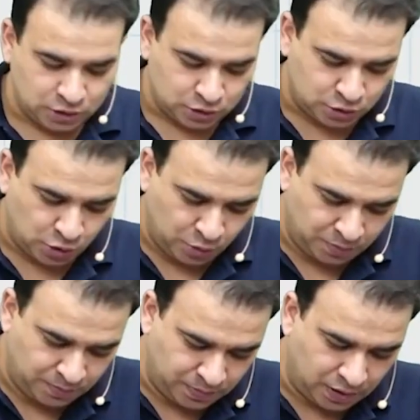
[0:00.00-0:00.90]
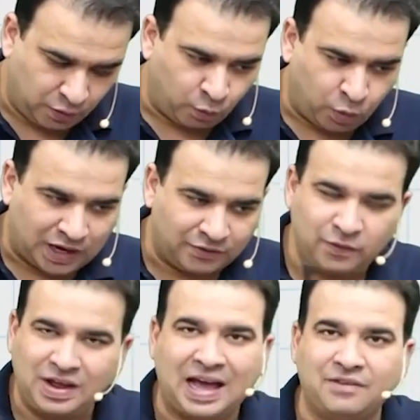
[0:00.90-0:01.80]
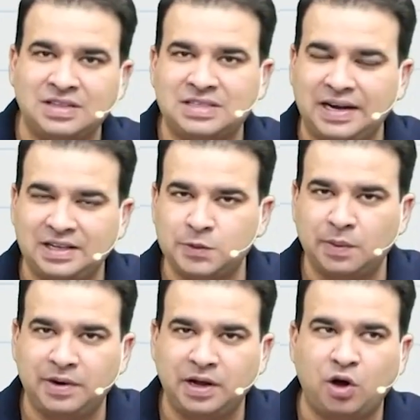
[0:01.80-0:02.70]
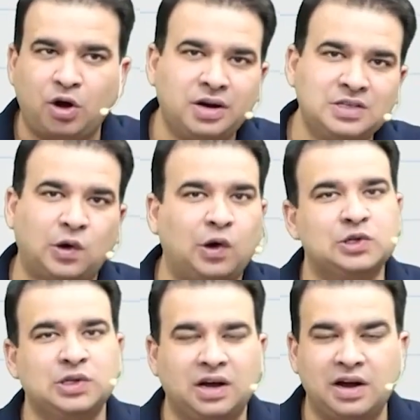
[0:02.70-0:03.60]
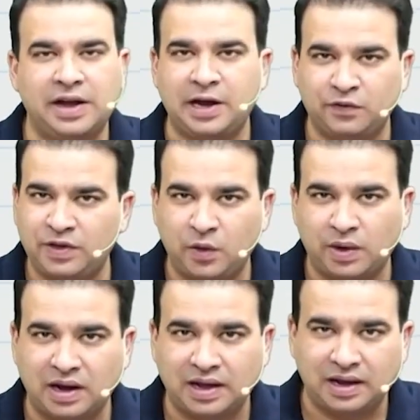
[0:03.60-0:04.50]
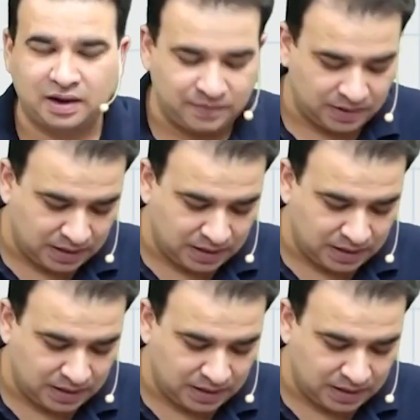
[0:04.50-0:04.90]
So whatever we have inside the spermatic cord is also the content of the inguinal canal.